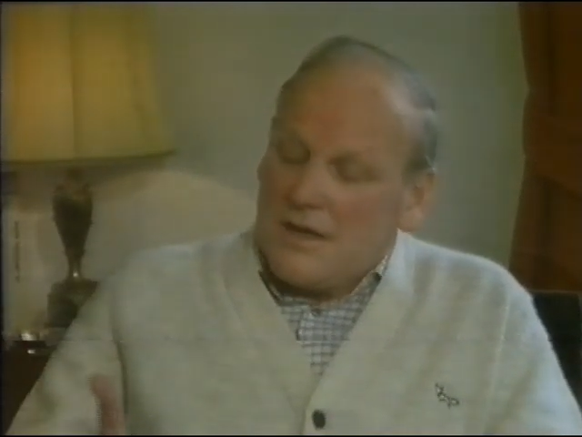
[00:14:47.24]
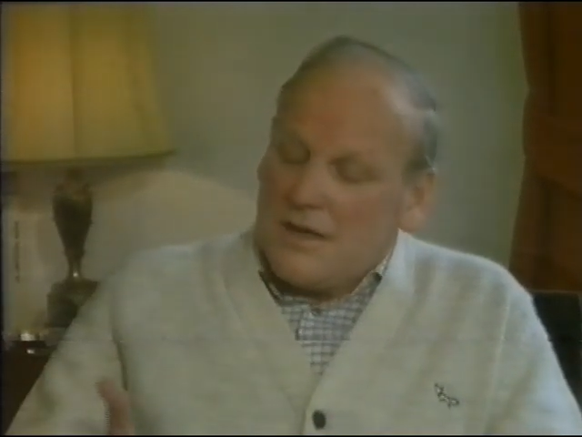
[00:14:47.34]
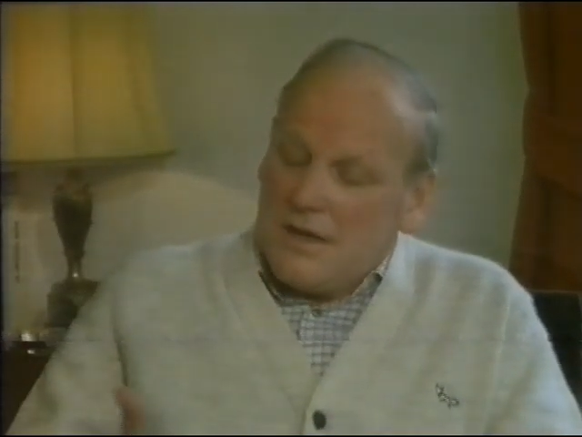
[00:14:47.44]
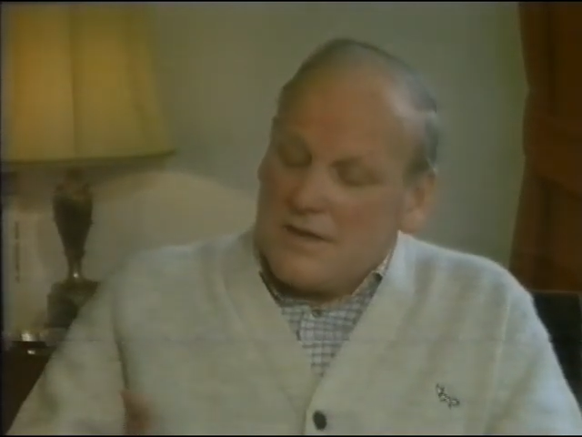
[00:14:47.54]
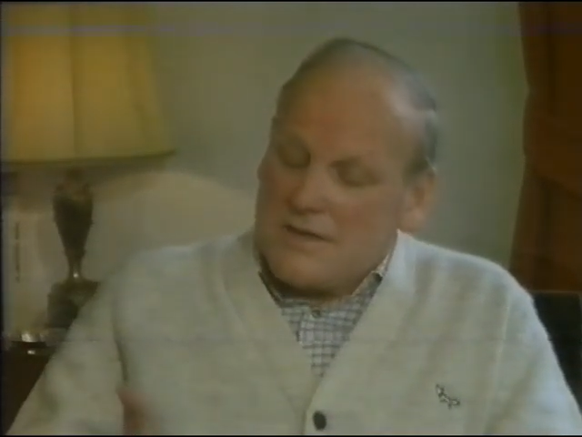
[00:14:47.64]

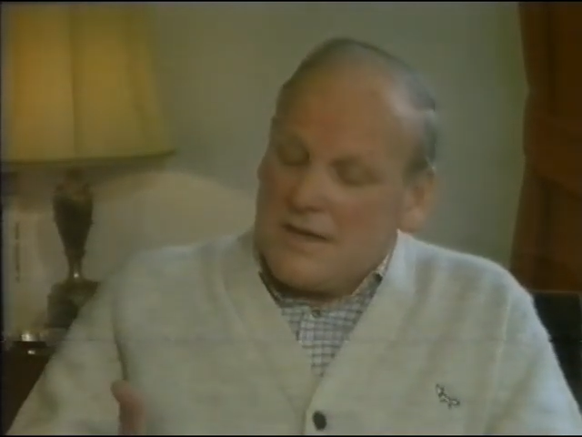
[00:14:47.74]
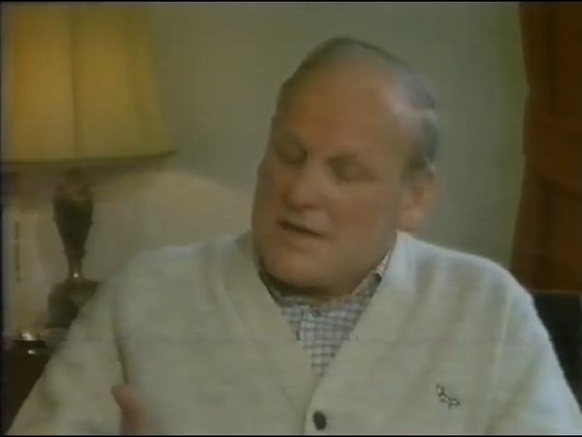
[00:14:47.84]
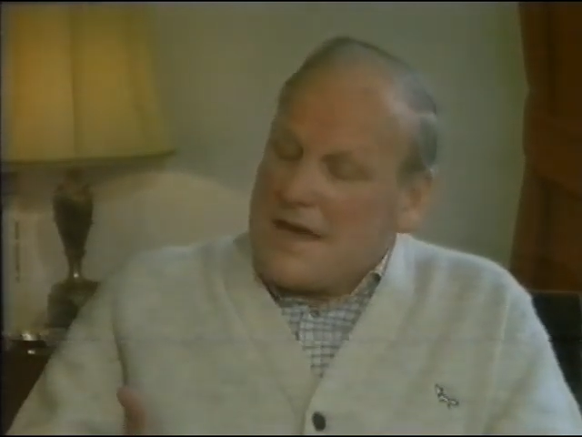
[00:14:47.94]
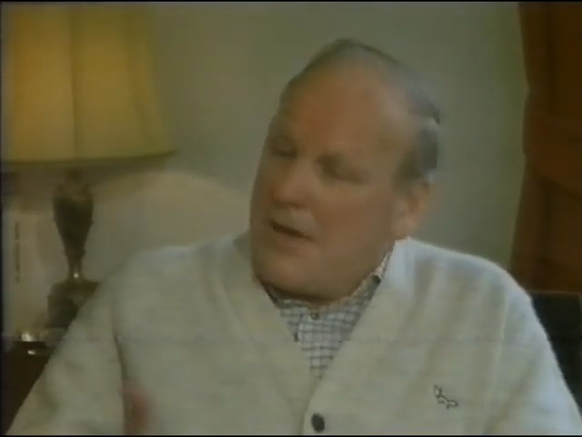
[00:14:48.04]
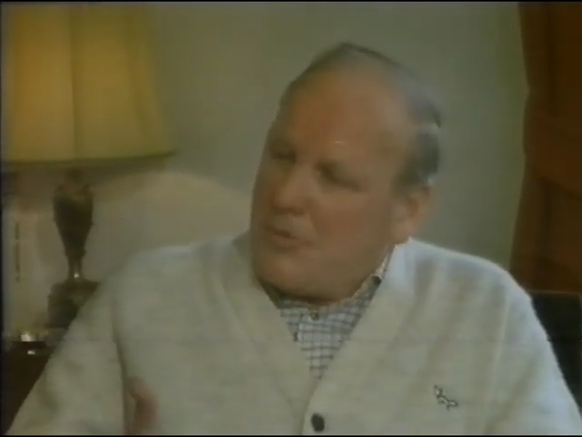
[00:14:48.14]
It, it's,
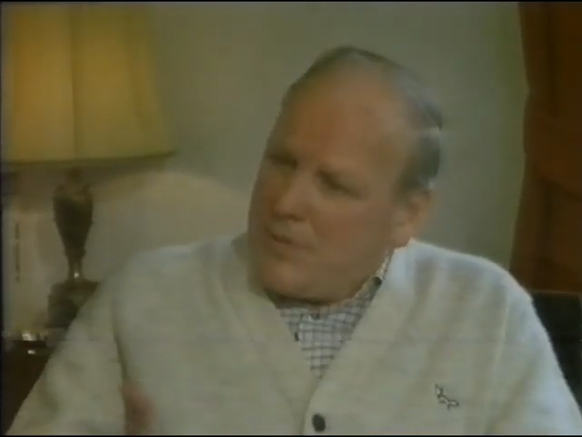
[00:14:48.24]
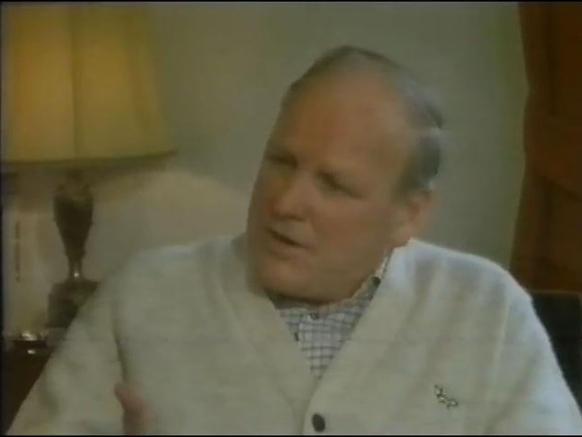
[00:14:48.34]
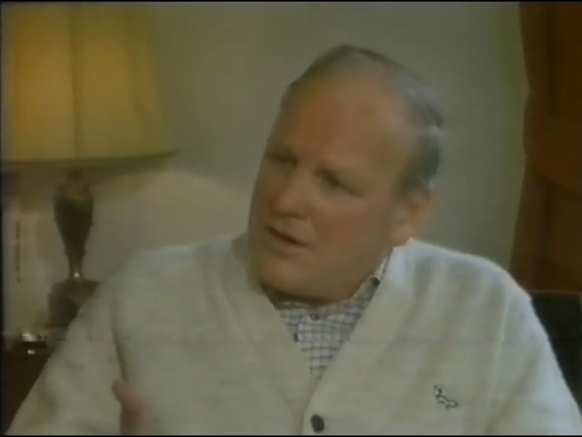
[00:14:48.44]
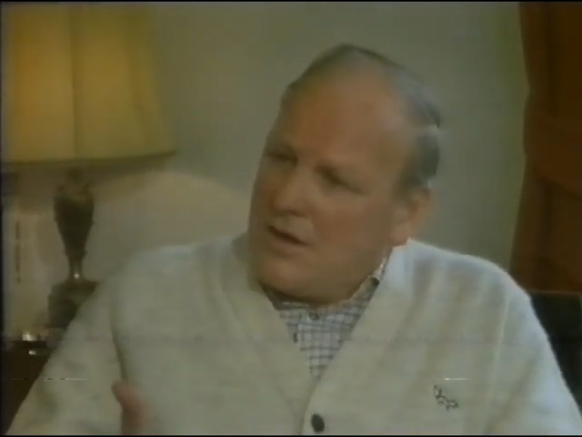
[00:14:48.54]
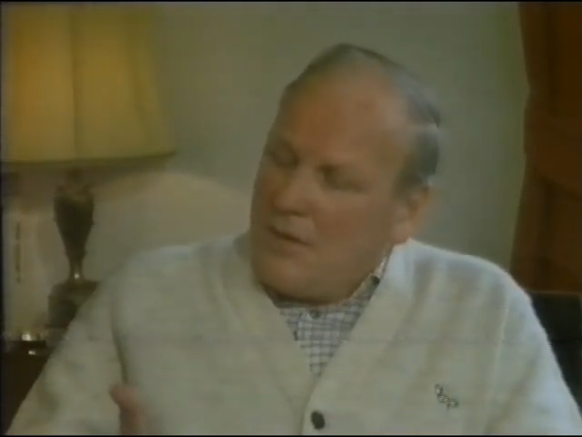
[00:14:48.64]
it's
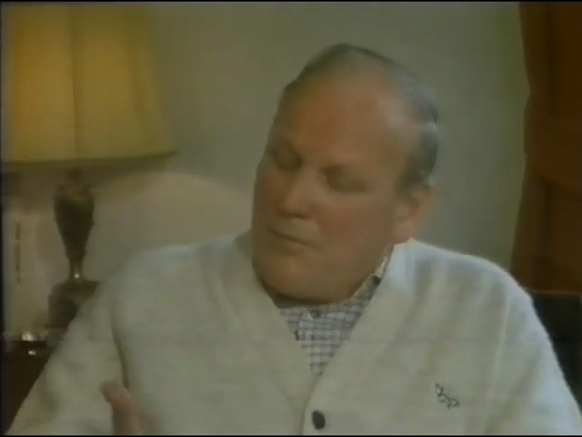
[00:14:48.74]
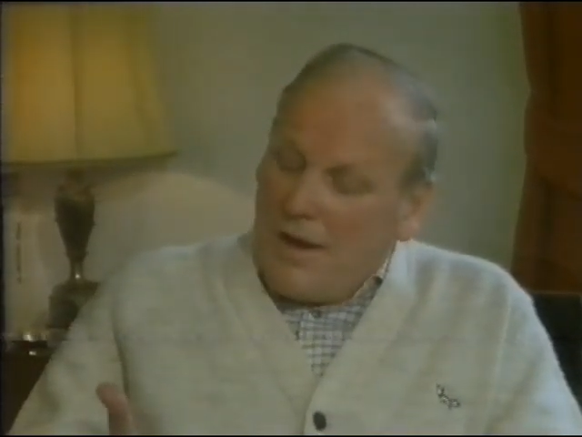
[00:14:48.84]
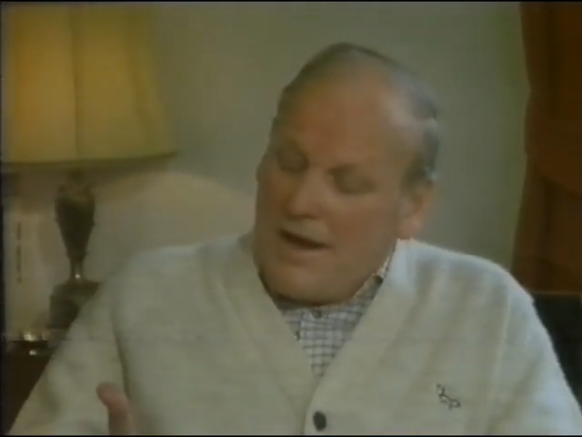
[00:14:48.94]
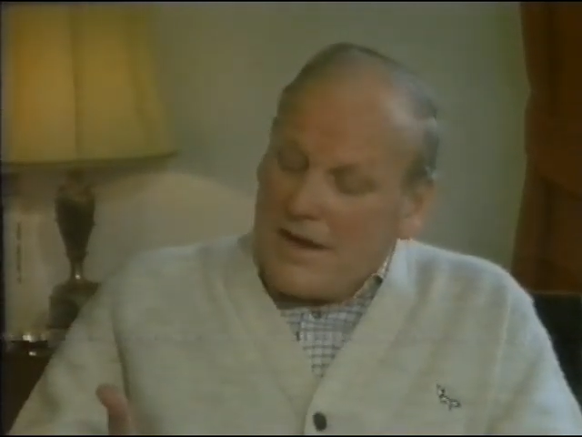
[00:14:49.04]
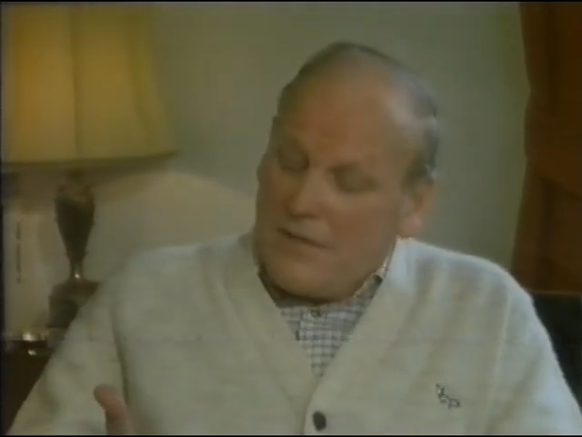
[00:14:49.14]
helping
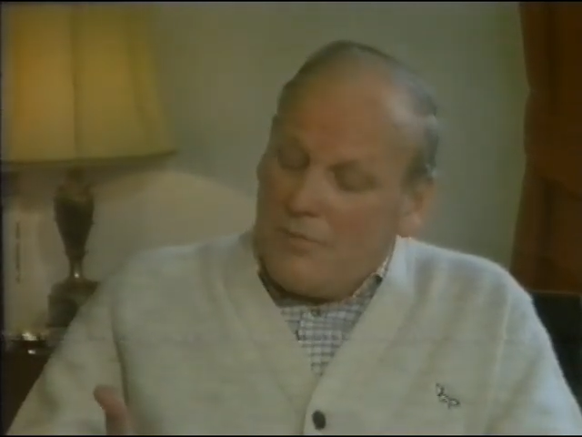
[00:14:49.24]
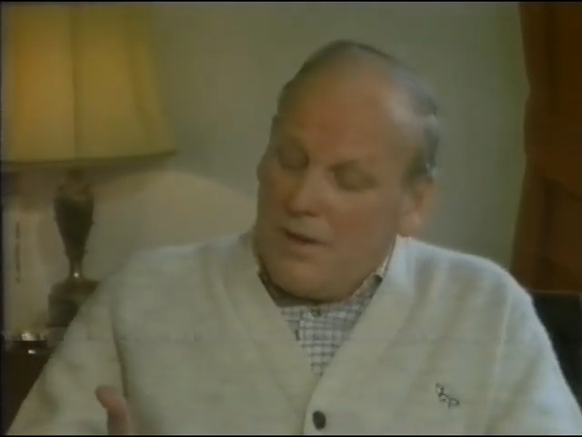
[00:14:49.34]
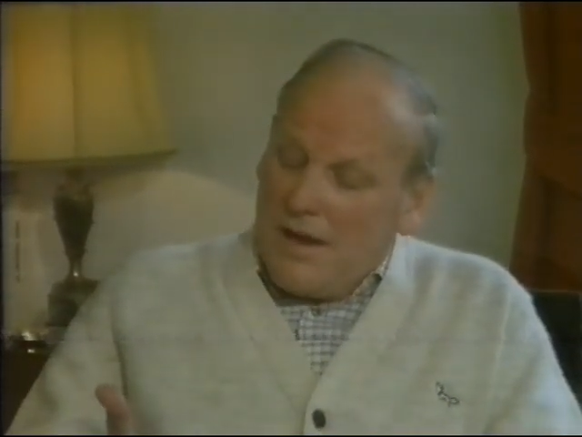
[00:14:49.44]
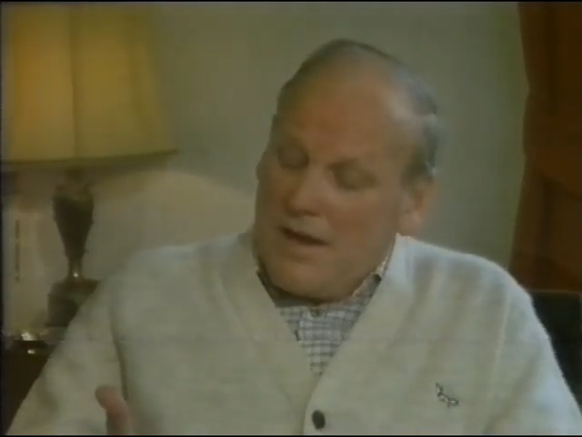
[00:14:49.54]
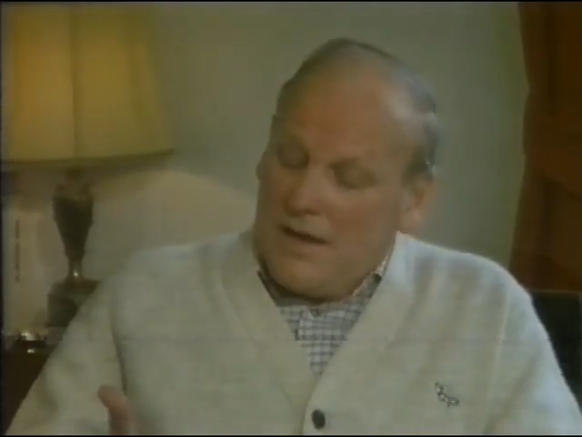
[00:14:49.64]
by,
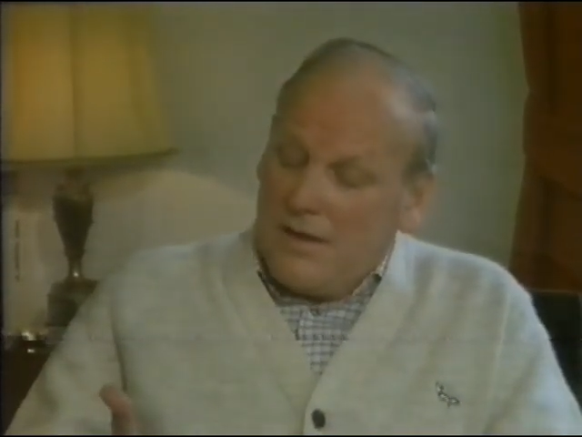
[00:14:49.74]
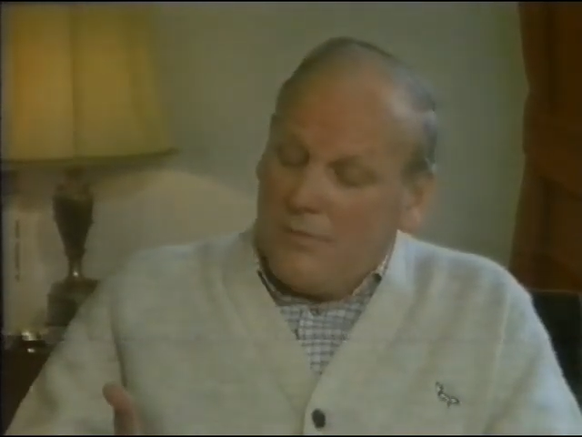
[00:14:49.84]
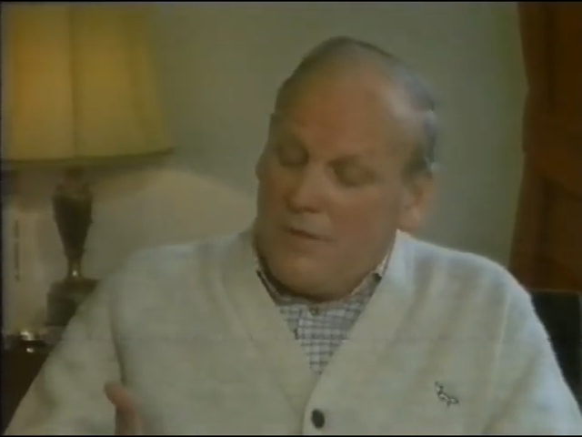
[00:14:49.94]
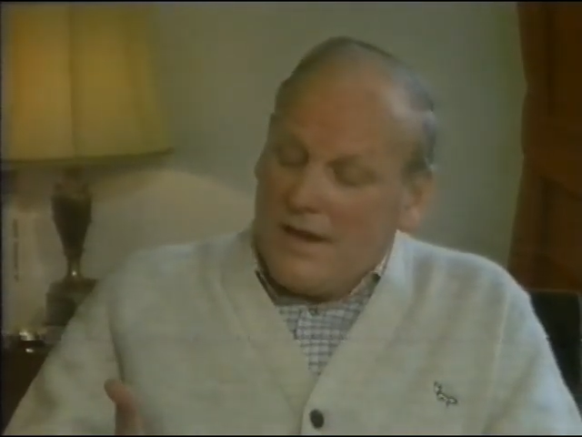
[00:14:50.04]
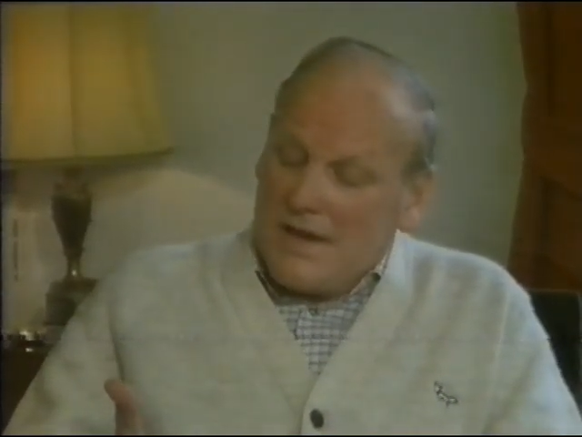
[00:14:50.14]
by,
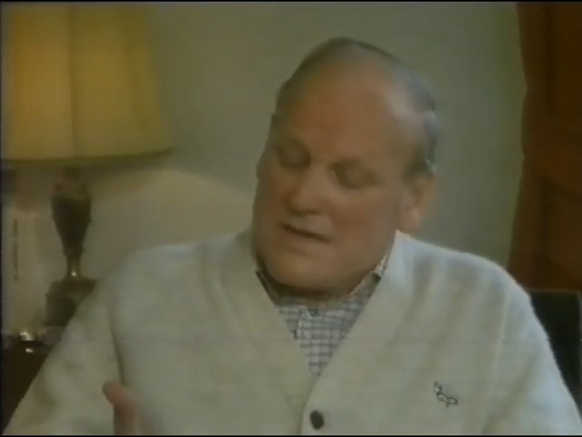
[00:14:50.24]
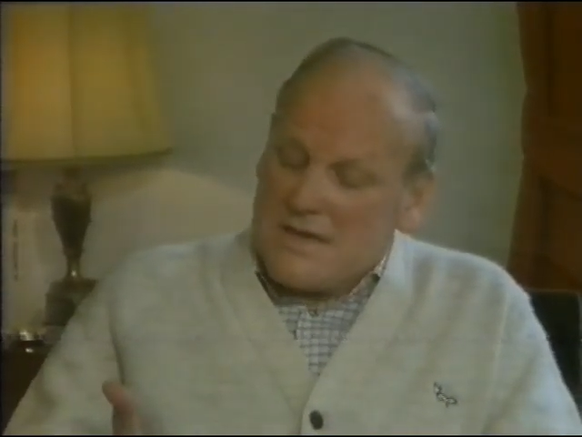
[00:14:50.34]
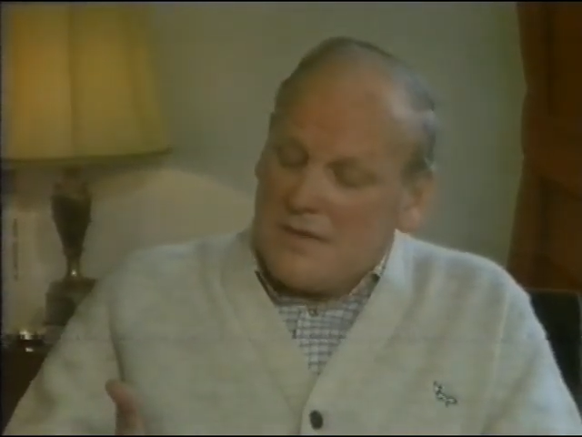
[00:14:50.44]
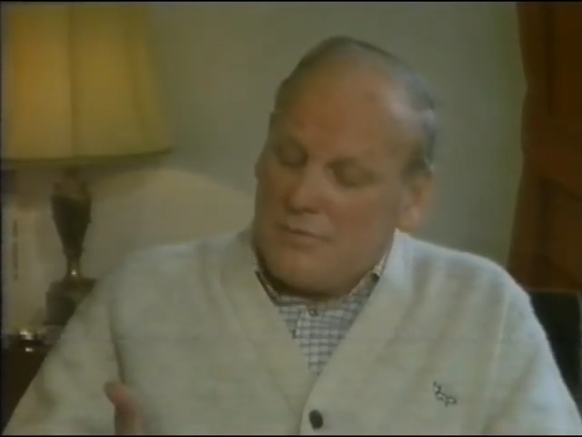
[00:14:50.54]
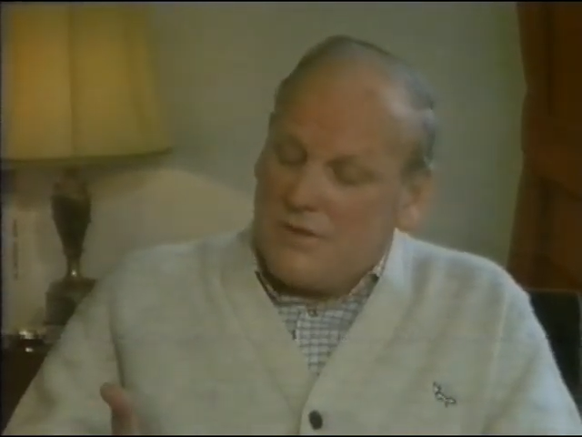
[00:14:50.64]
by
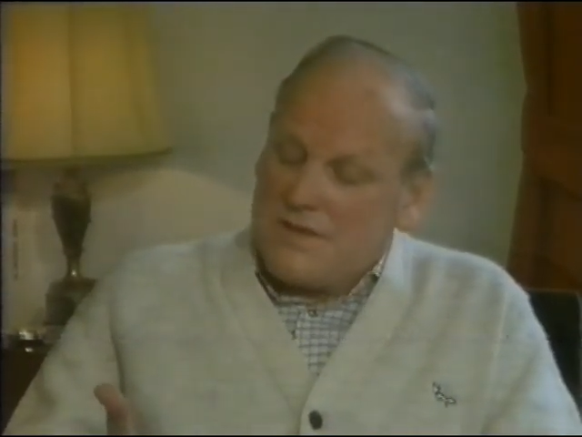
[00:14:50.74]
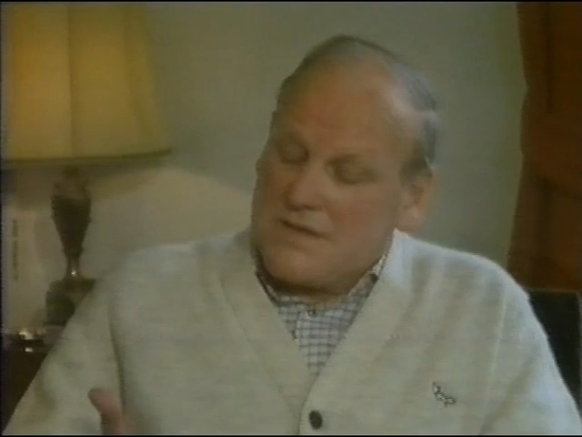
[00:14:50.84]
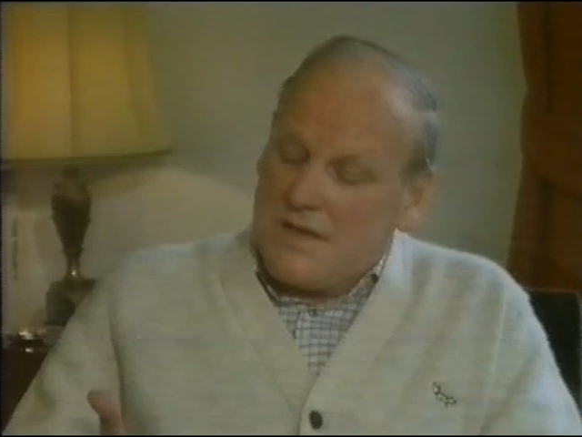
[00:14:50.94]
example.